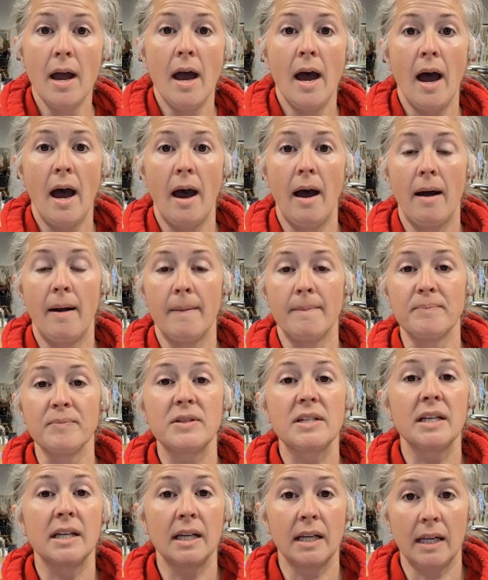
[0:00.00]
to
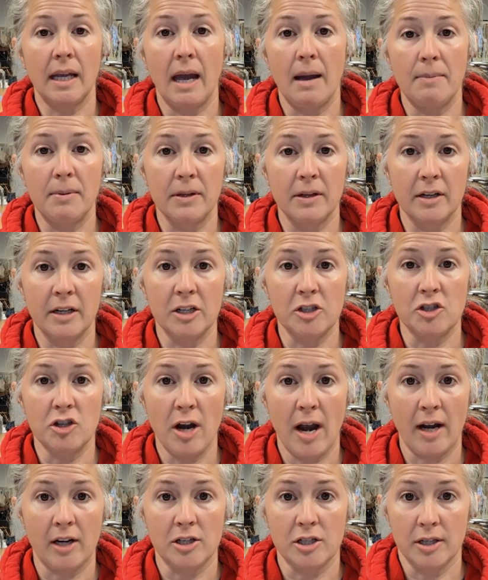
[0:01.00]
get capillary
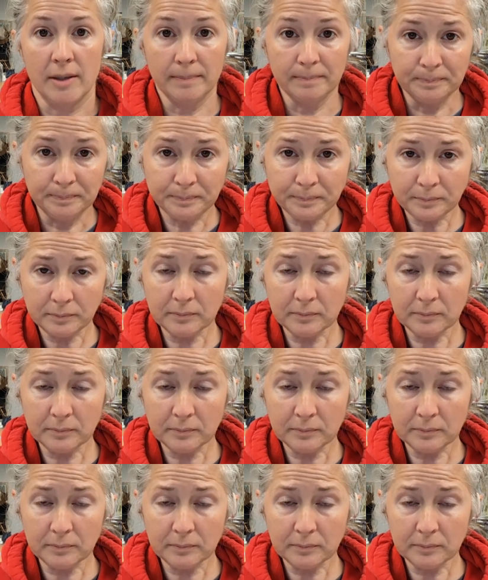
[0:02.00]
attraction.